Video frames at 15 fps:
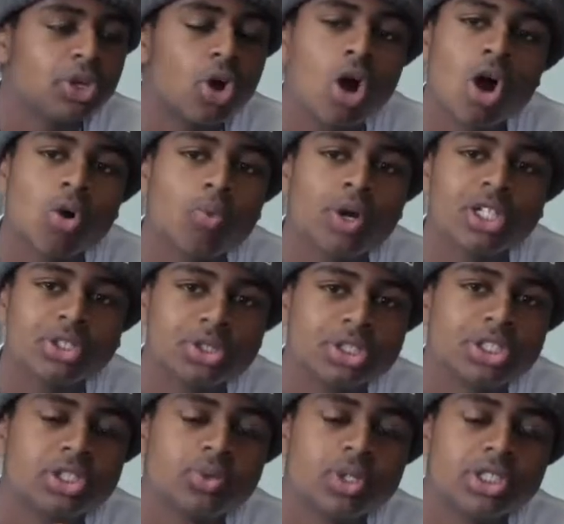there are racial
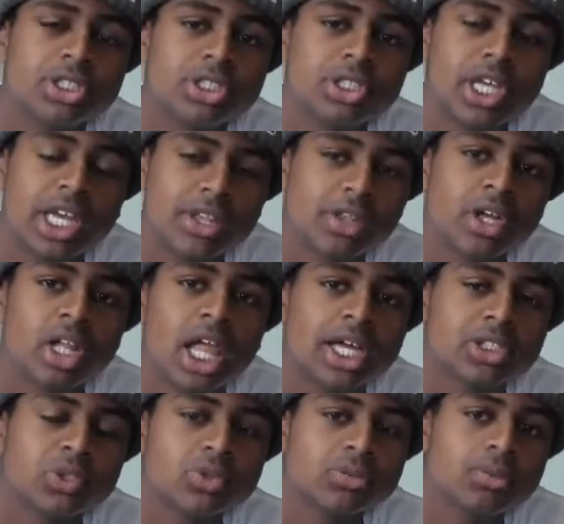situations in the
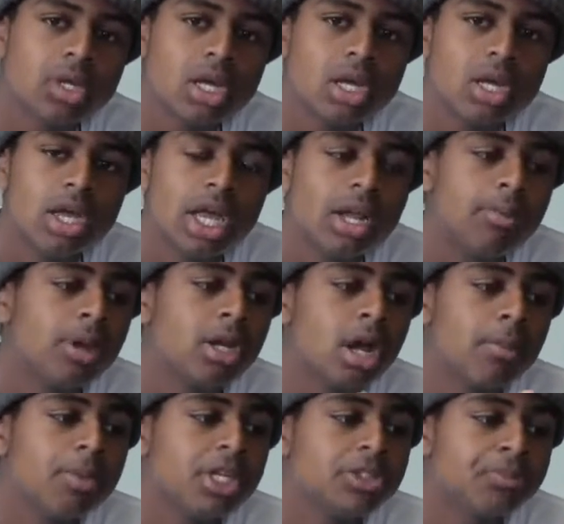classroom. And it may
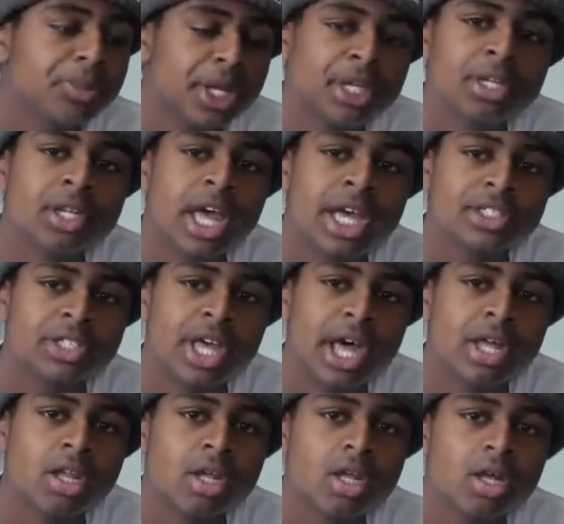not be as blatant as
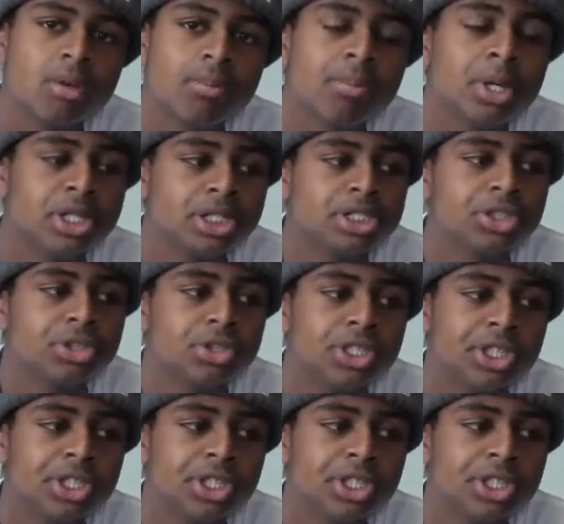that, but it still